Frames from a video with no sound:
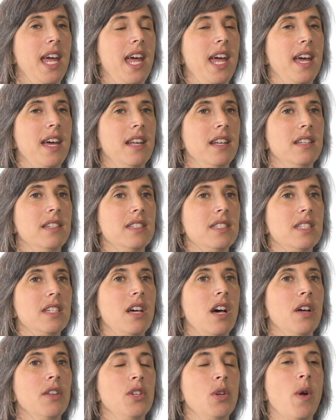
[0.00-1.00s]
And
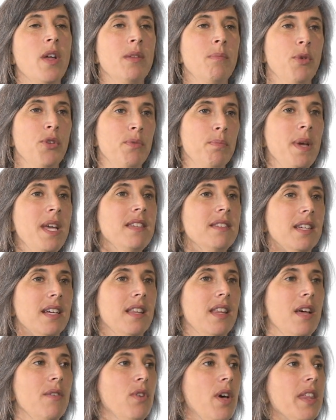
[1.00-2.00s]
on the most
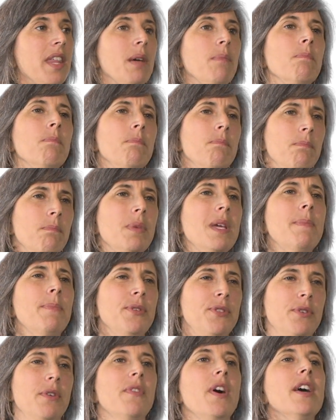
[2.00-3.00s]
basic level, I think
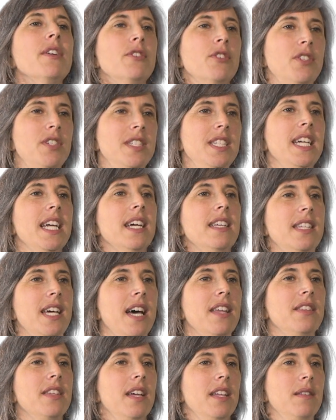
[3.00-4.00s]
people sort of understand
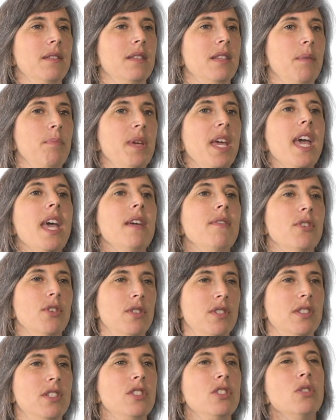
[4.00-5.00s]
that
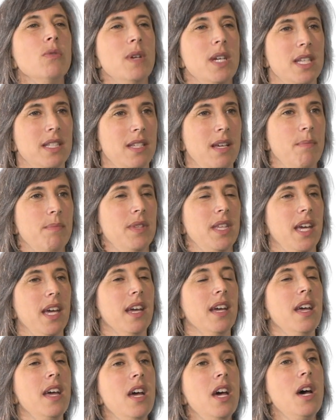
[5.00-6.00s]
behavior is doing
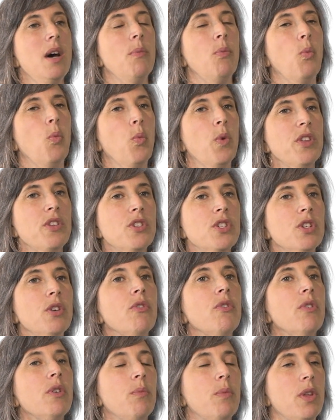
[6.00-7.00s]
something. With
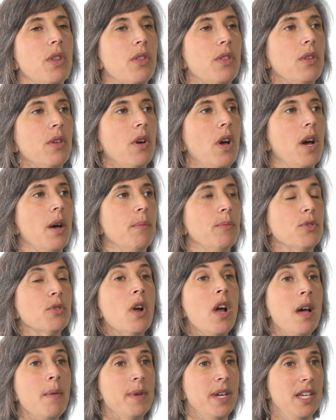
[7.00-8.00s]
children with
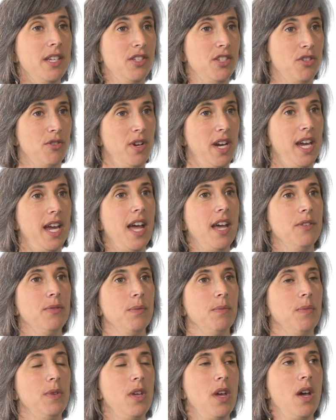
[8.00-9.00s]
trauma history,
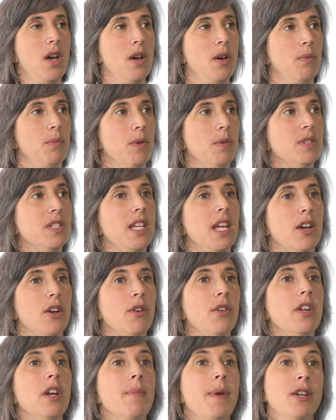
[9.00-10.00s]
as we were saying
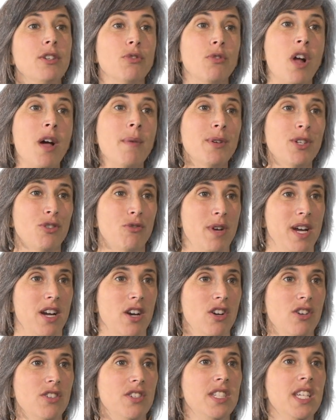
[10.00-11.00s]
earlier about trauma
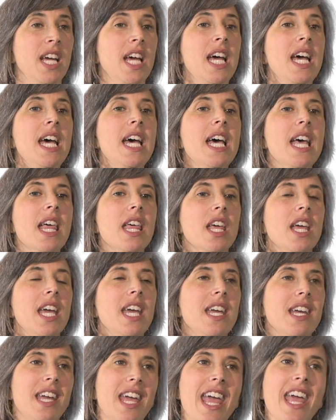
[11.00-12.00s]
triggers,
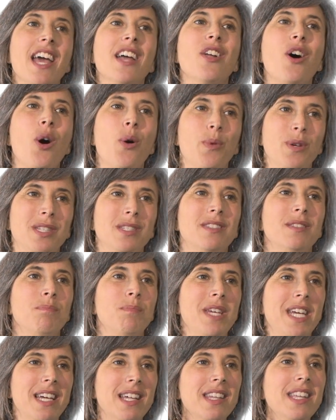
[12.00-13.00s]
it can't always
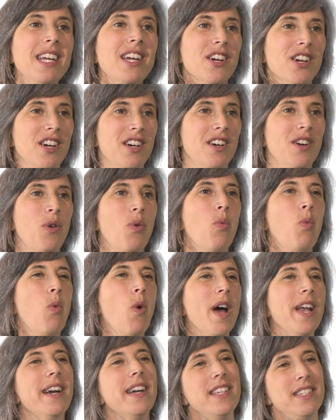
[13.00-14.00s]
be clear
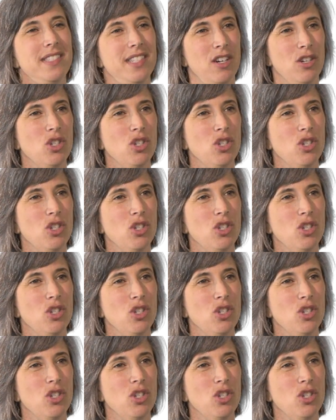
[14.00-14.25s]
what it is